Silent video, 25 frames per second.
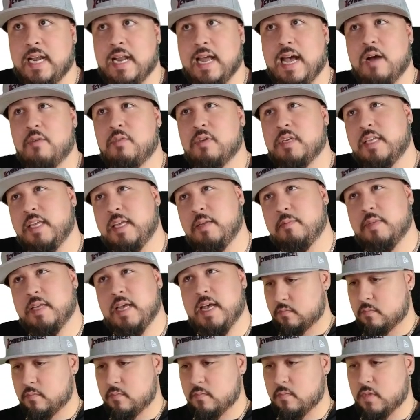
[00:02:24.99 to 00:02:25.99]
I would keep
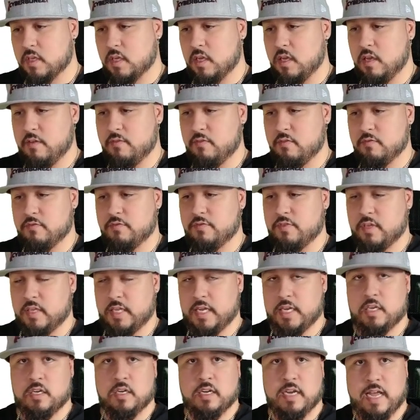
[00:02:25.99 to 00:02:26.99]
that if you feel like
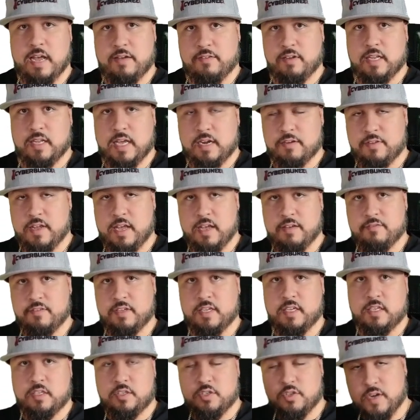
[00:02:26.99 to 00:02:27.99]
you're going to have a lot of
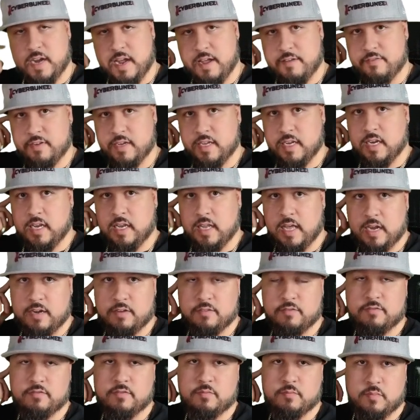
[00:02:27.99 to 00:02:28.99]
heavy traffic and a lot
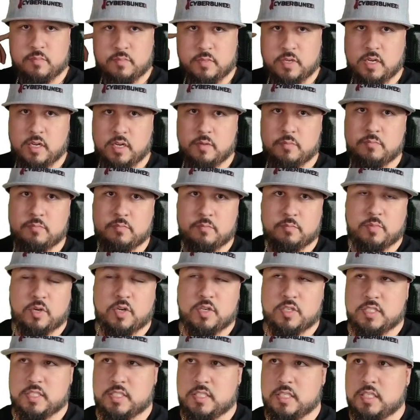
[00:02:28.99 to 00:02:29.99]
of
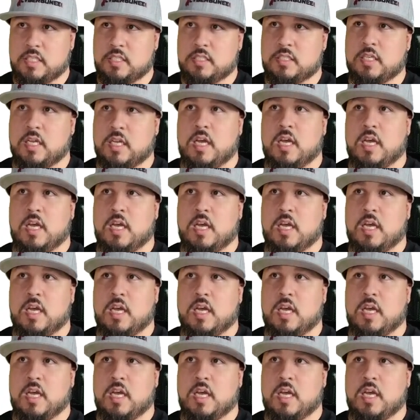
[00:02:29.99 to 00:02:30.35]
purchases.